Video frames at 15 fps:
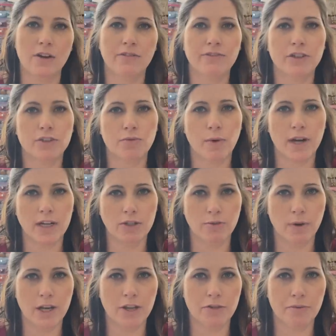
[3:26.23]
for
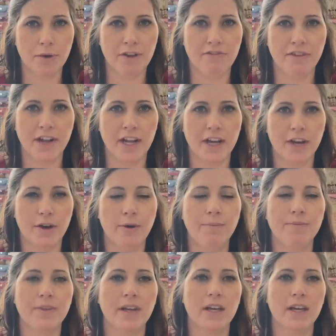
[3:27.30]
2023 video